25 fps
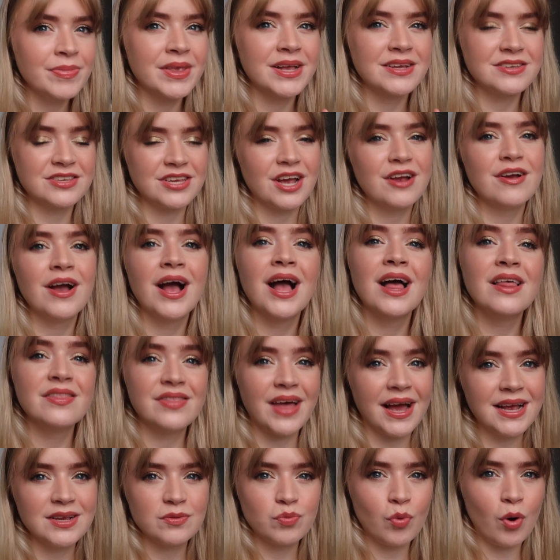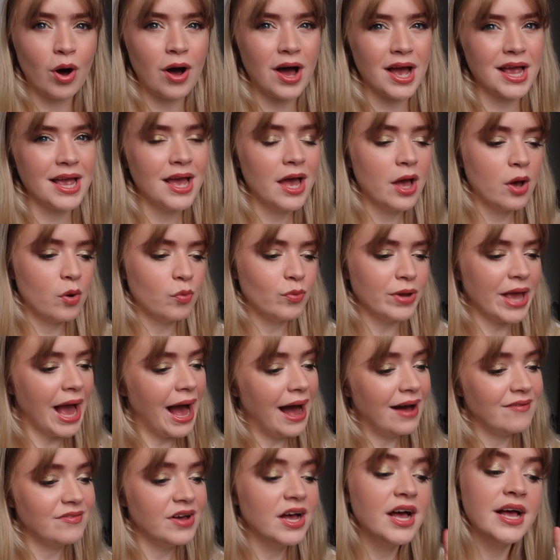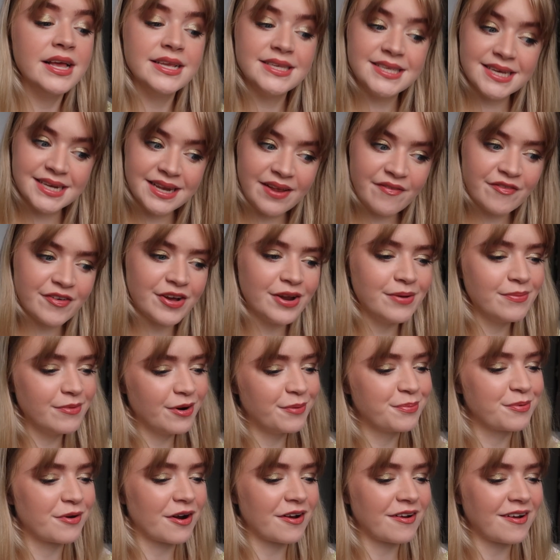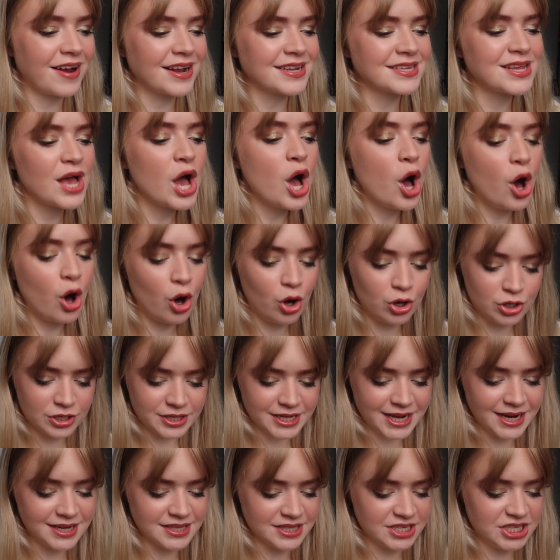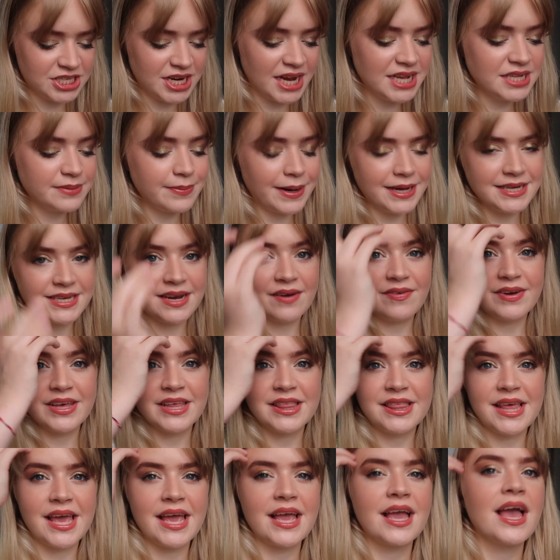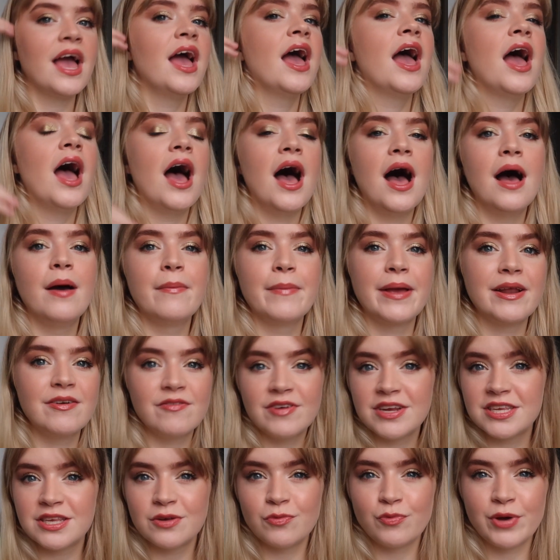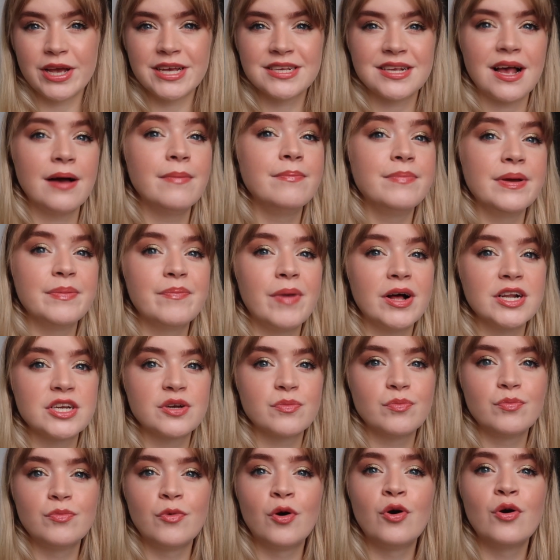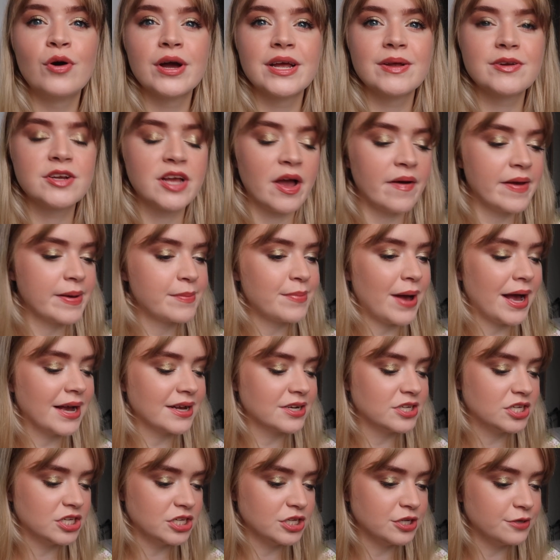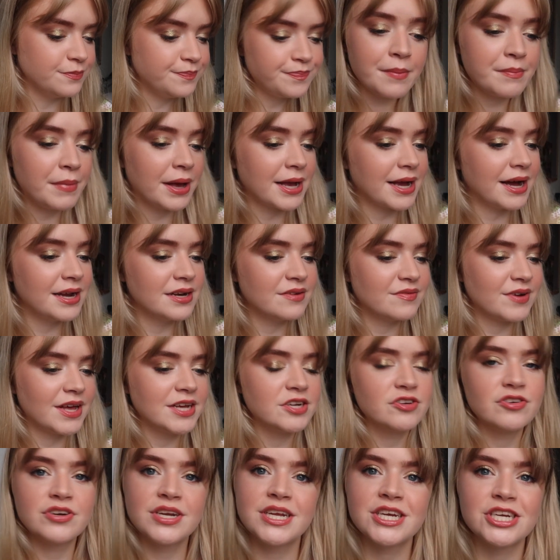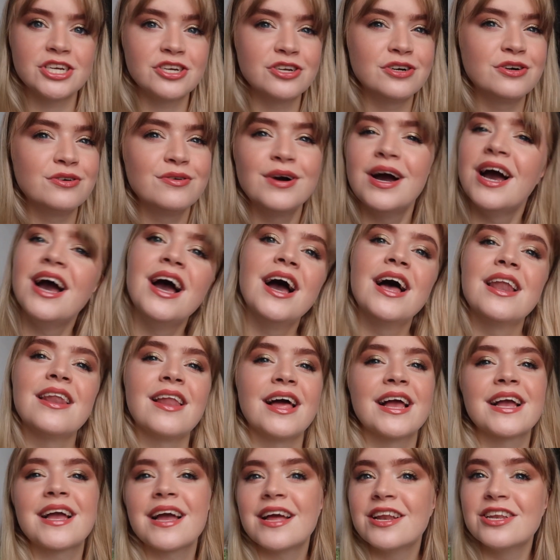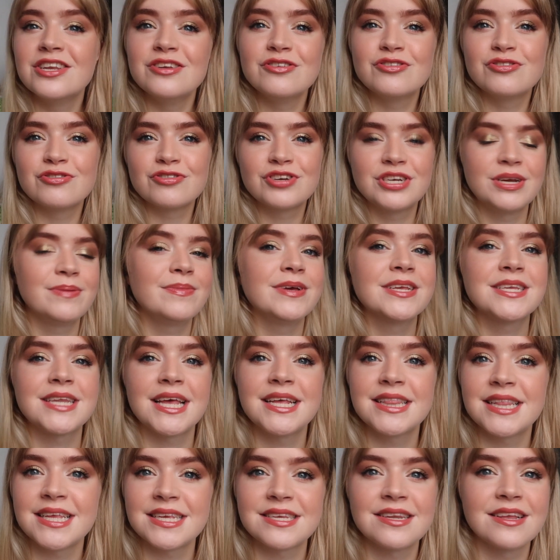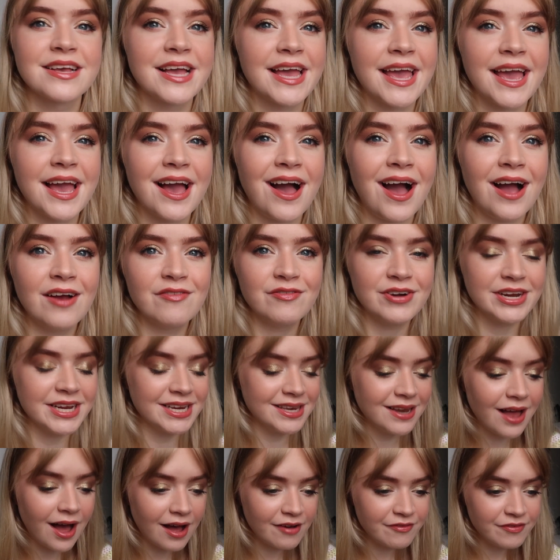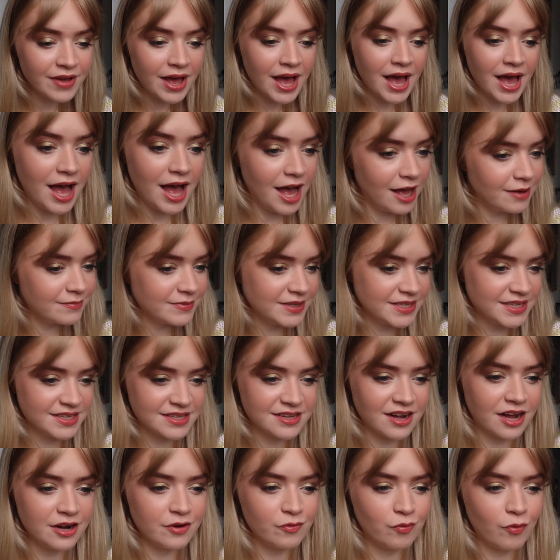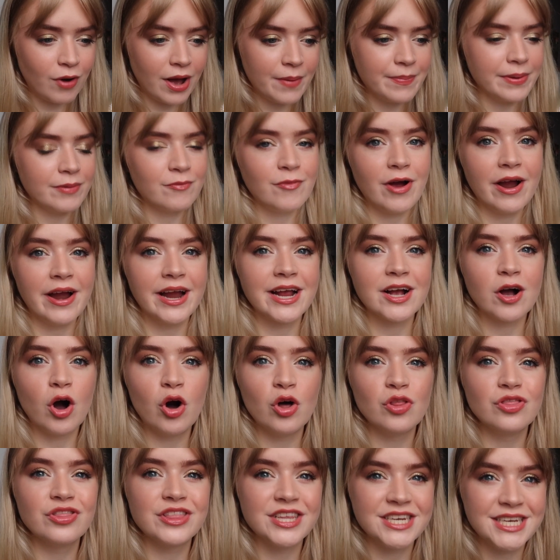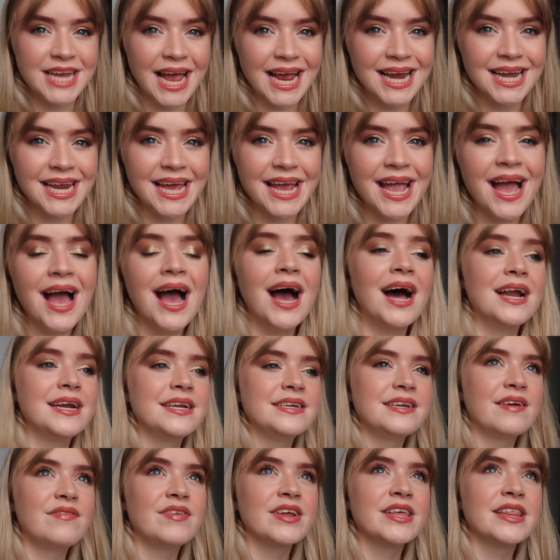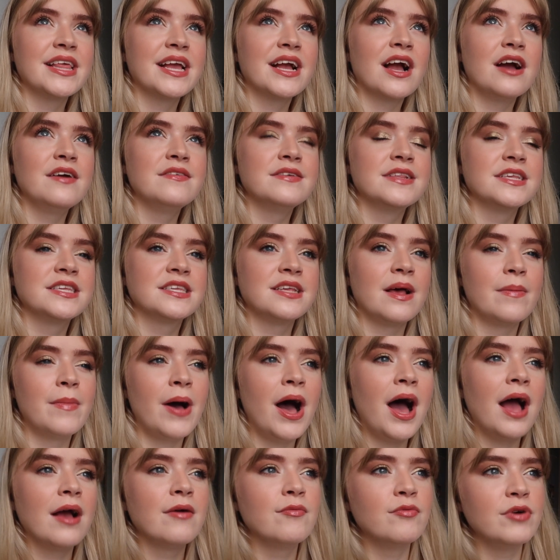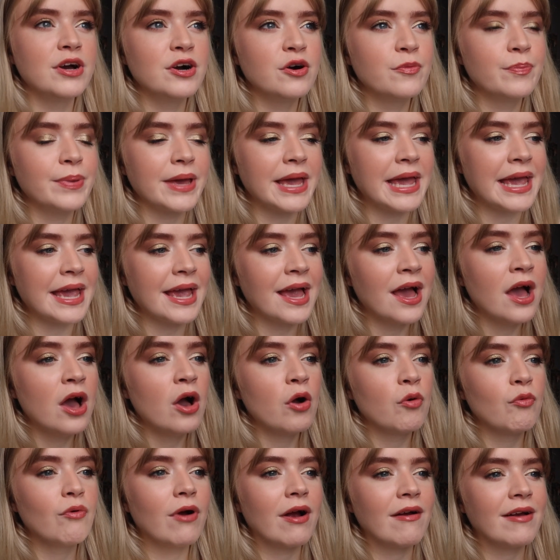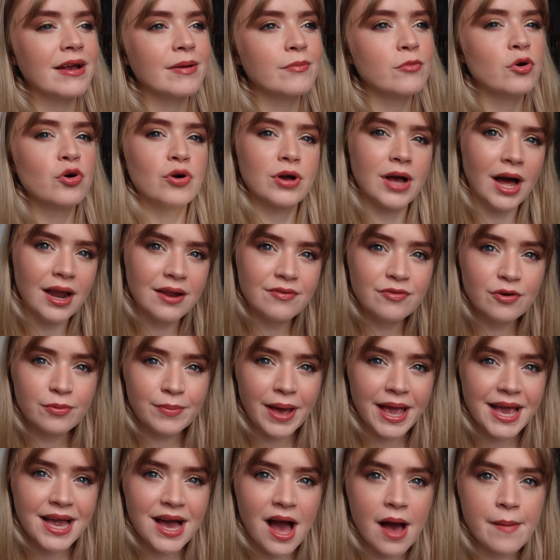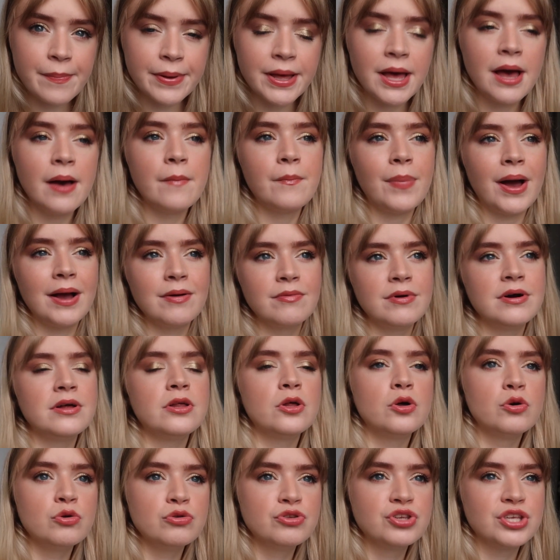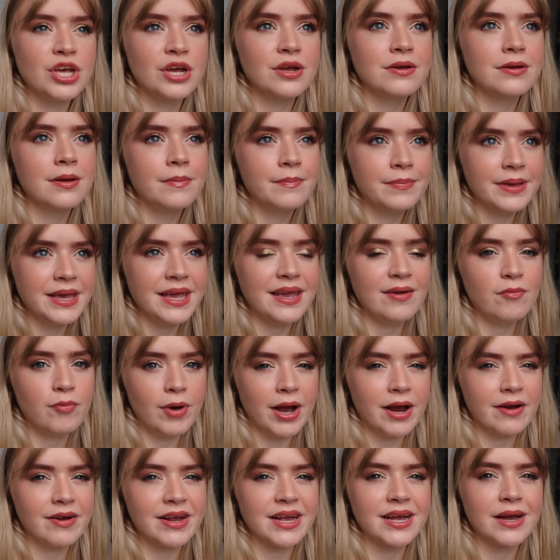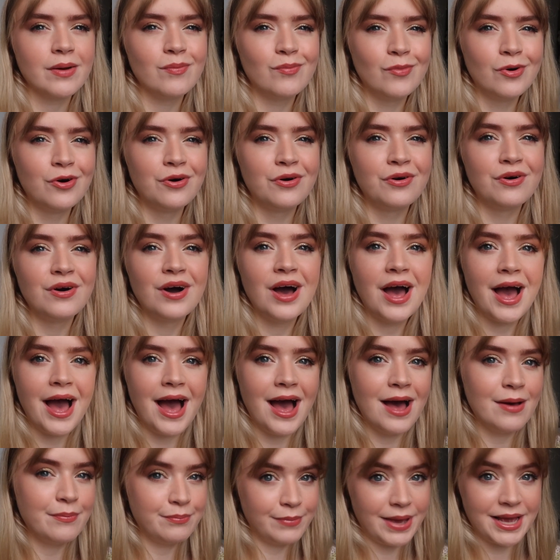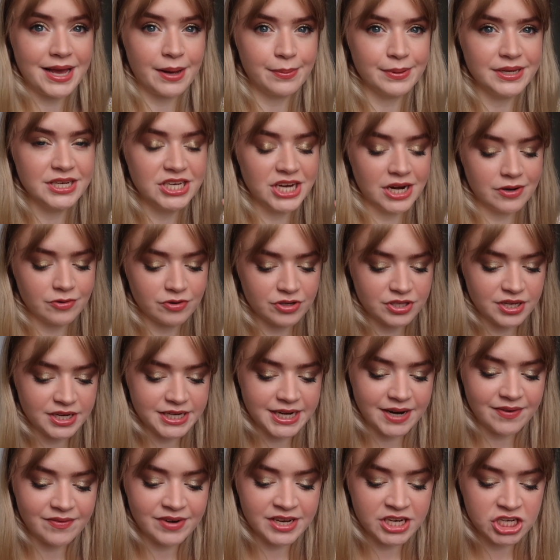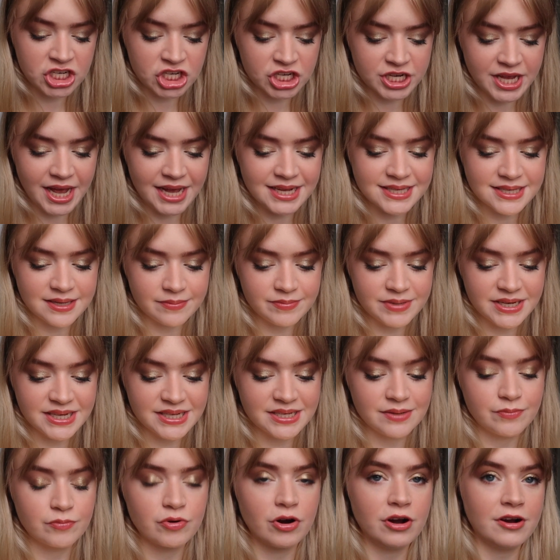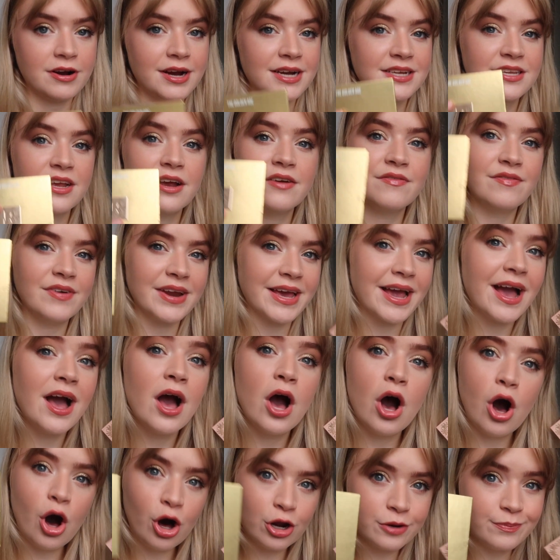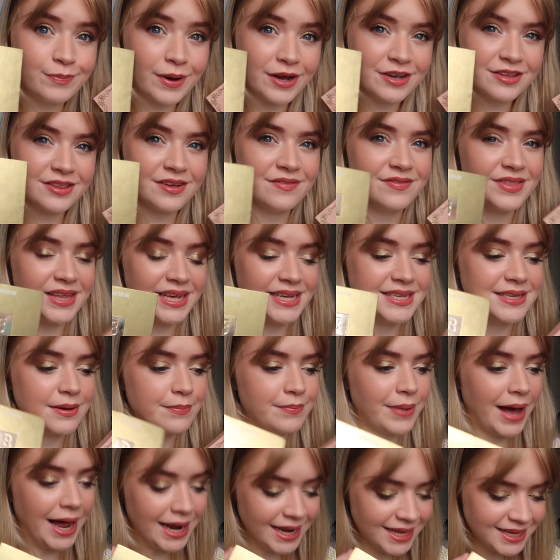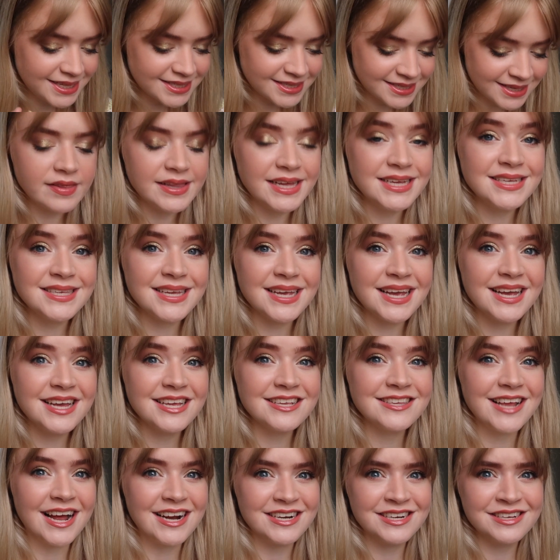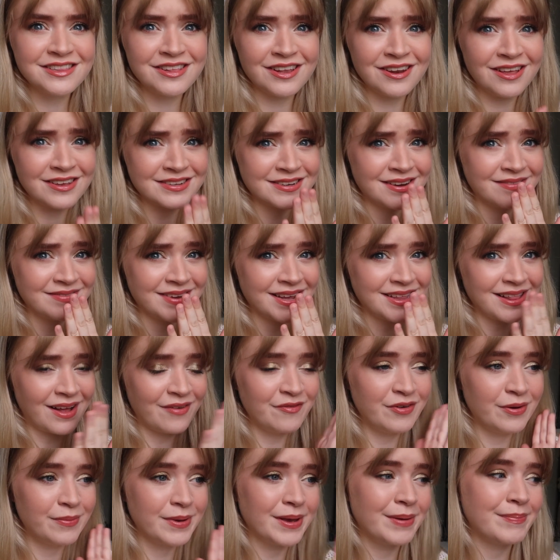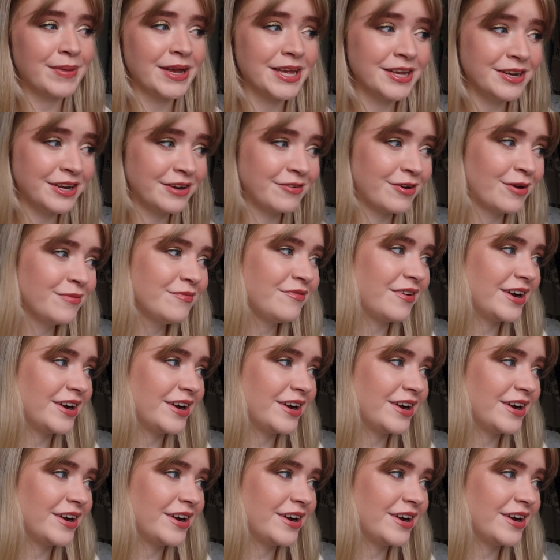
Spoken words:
So that is why we have significant more progress on the other shades. But I definitely think in recent weeks I've been much more going back to my kind of like traditional like neutral shimmers. Like this look here I really love, and this is kind of what I've been wearing on the daily. And I definitely think over the summer I will be wearing more colourful makeup, but I will also be wearing more makeup in general, so definitely should get some decent progress hopefully on both of these palettes. This is actually the last update that I'm filming in my uni room.